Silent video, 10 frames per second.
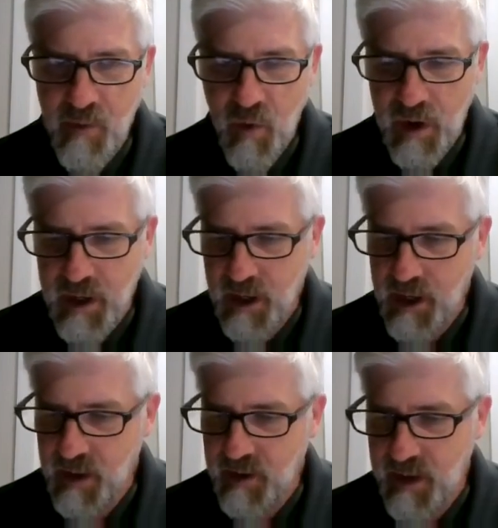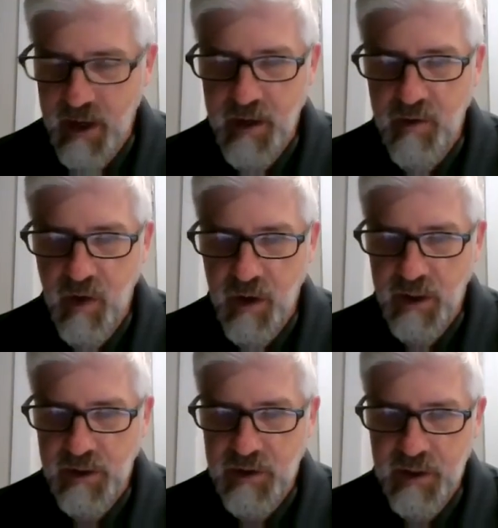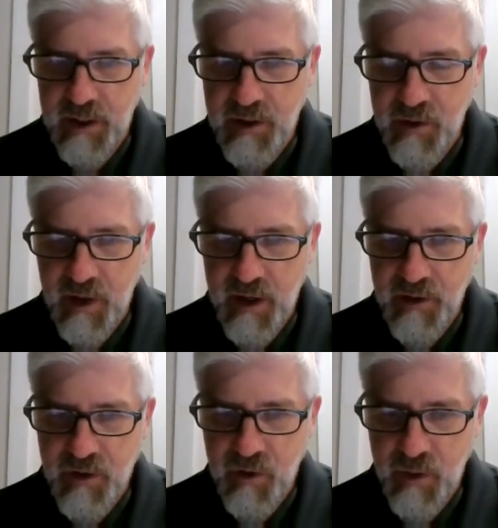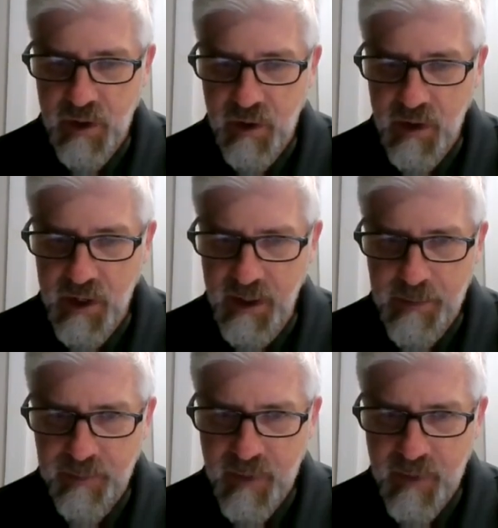morning here at the end of August in 2023.